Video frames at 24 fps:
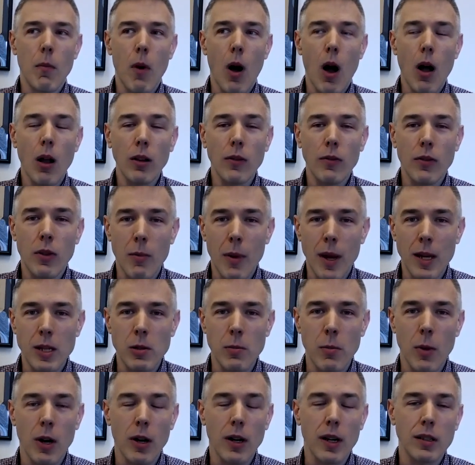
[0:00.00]
all of the major
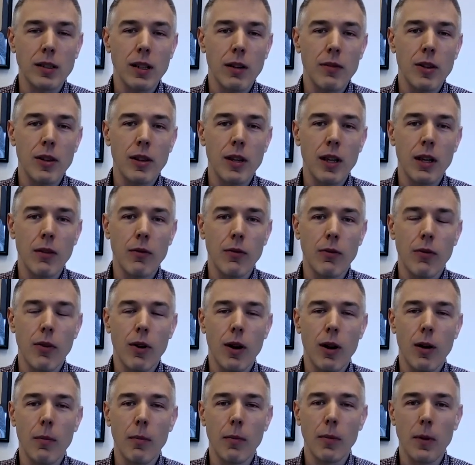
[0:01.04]
markets, everything
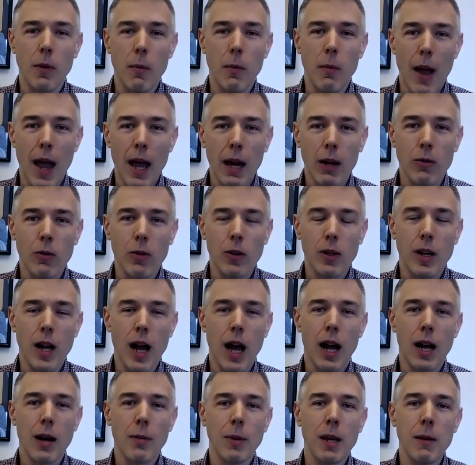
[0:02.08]
from the
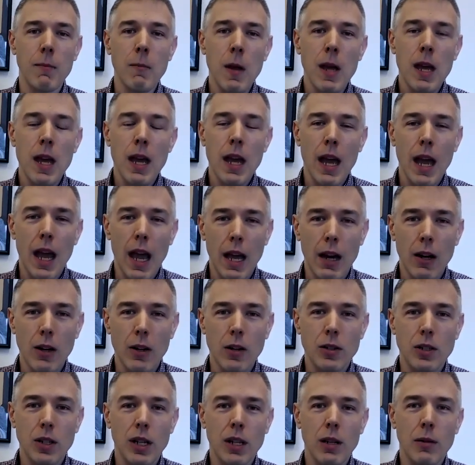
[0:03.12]
macroeconomy,
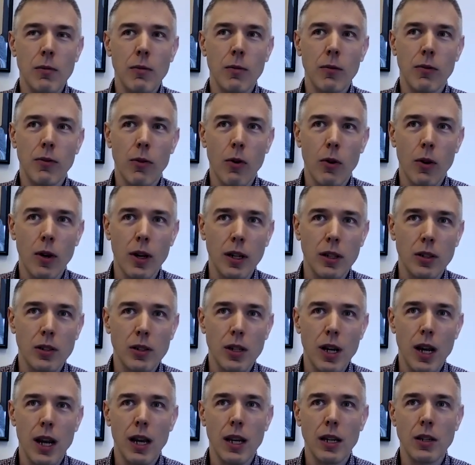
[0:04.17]
energy, foreign
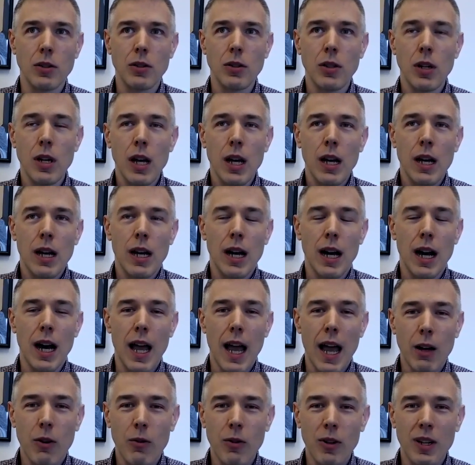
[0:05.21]
exchange,
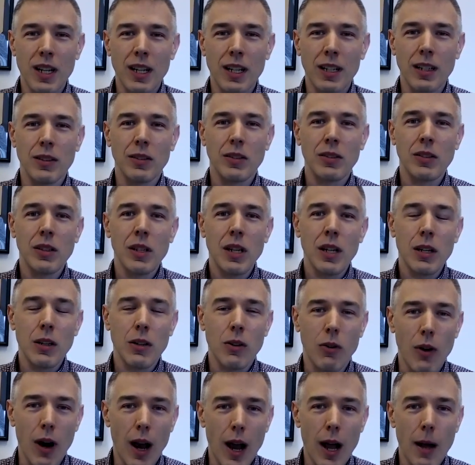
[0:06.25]
equities,
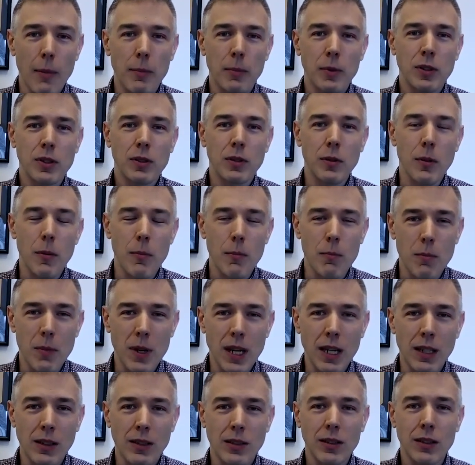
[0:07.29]
crops,
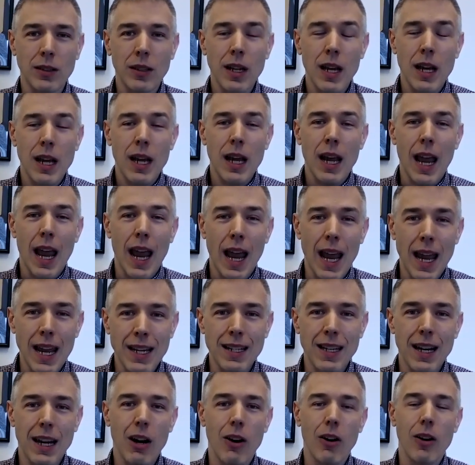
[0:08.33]
meats,
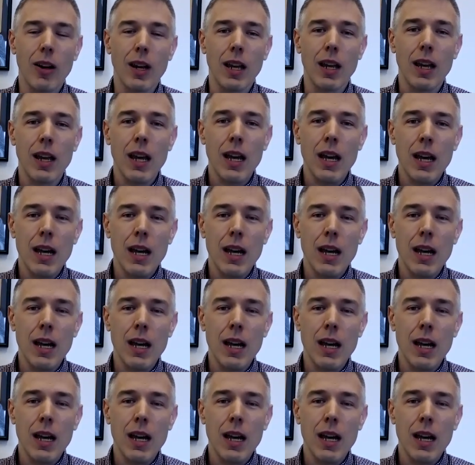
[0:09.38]
and dairy.